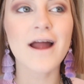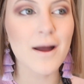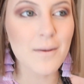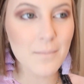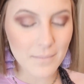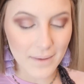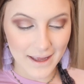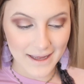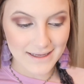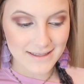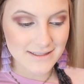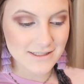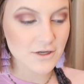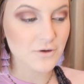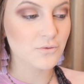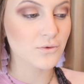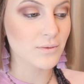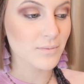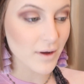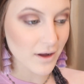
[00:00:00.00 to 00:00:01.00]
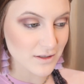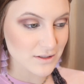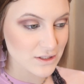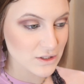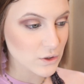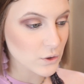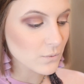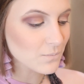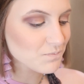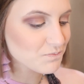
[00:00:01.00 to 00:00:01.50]
I met
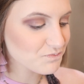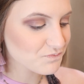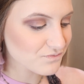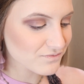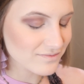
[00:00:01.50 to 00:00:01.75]
Rapunzel